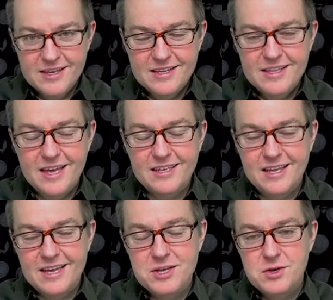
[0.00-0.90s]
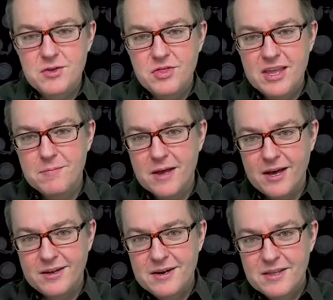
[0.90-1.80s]
that you can think
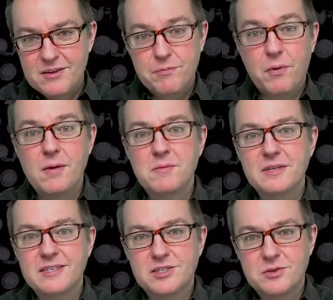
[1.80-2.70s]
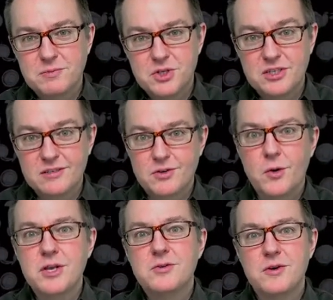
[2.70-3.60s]
about, there's probably descriptions of
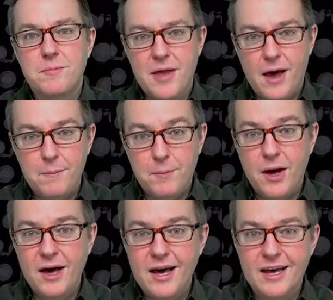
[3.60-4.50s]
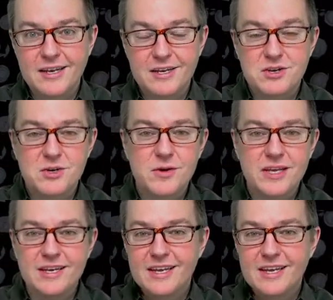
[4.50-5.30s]
going to a pond and doing,